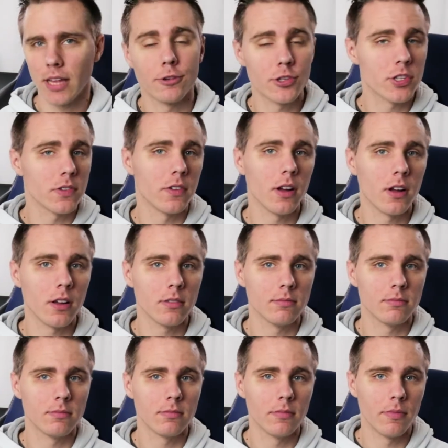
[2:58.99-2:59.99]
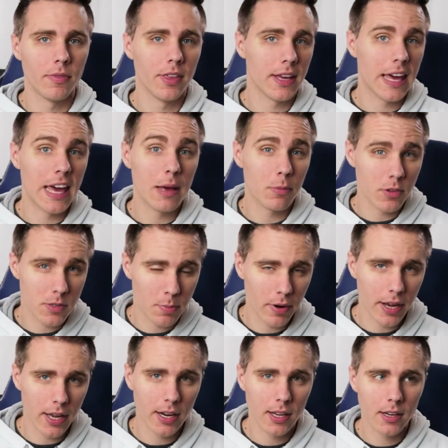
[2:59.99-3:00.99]
First of all, the cable's
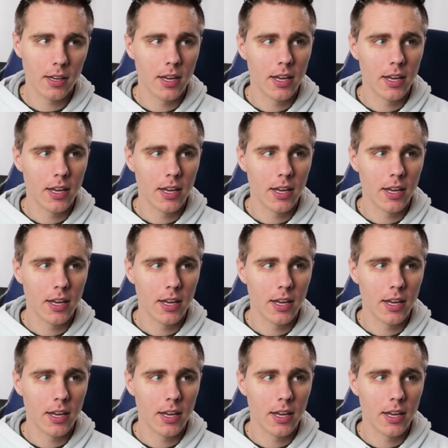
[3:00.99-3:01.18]
braided.